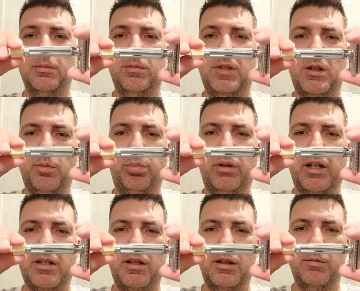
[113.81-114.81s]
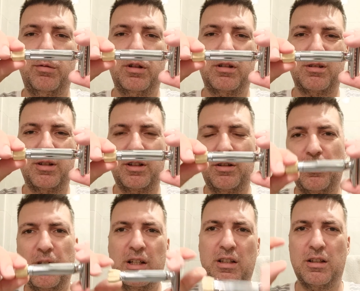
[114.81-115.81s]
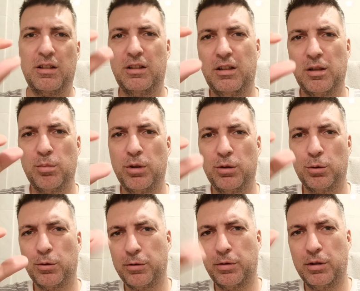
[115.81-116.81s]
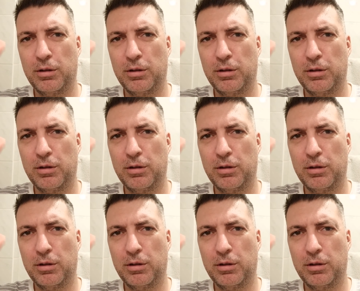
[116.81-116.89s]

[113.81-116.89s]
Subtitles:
this plastic will create a little bit of